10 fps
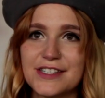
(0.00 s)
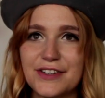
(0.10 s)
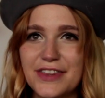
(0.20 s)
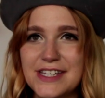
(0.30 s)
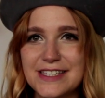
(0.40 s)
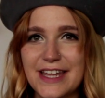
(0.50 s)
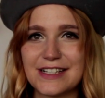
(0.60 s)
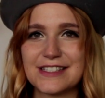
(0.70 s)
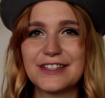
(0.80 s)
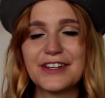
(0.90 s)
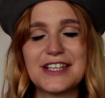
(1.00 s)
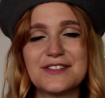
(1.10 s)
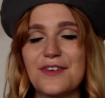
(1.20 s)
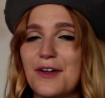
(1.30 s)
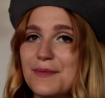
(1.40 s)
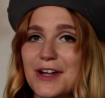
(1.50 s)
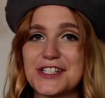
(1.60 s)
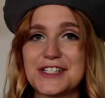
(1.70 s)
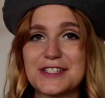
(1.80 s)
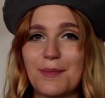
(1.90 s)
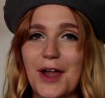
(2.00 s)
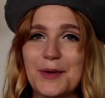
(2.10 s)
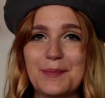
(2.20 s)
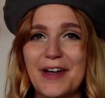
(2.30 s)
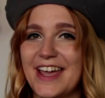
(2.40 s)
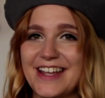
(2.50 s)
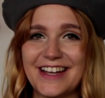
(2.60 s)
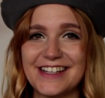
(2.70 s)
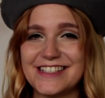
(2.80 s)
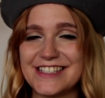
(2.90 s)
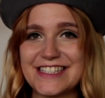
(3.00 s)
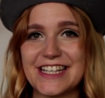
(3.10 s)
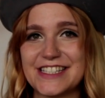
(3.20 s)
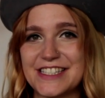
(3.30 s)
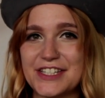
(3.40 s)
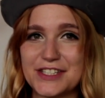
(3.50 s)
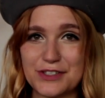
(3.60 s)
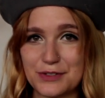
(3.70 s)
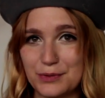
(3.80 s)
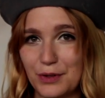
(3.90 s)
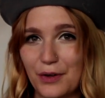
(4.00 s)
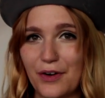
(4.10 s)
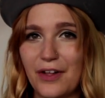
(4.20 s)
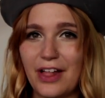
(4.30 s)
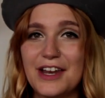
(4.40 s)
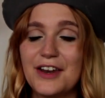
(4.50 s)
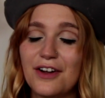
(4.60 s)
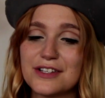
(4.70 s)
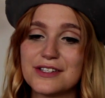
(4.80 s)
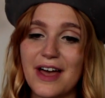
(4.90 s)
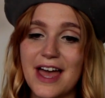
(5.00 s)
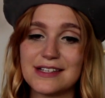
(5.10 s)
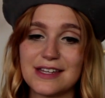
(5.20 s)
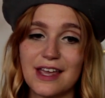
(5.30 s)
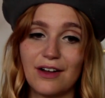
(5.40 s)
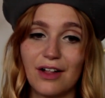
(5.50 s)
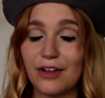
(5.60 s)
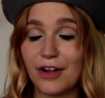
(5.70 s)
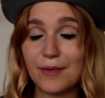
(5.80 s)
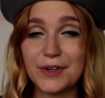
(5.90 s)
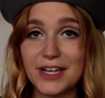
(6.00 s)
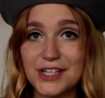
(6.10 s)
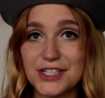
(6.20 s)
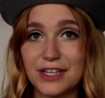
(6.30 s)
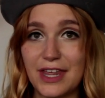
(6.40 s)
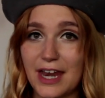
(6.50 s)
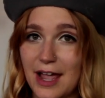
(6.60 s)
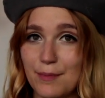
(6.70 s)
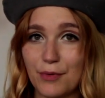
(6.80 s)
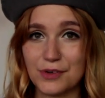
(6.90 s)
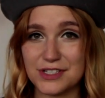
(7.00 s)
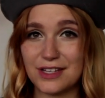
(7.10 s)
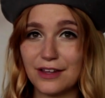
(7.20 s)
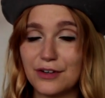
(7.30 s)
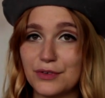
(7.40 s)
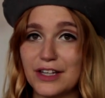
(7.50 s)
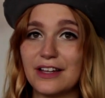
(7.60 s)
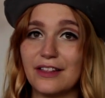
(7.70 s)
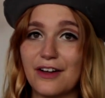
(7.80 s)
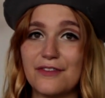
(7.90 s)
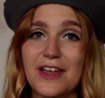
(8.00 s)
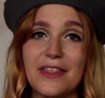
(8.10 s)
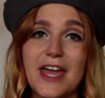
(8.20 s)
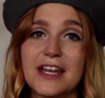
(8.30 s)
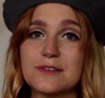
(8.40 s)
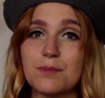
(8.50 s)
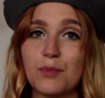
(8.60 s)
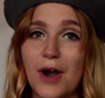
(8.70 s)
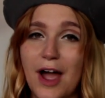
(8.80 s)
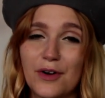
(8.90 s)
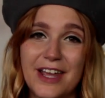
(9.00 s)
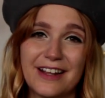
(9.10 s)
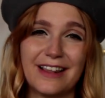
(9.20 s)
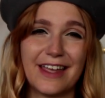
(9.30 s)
So this next look is very much inspired by a 1960s schoolgirl, and it also has a color combination that I personally really love, and that is brown and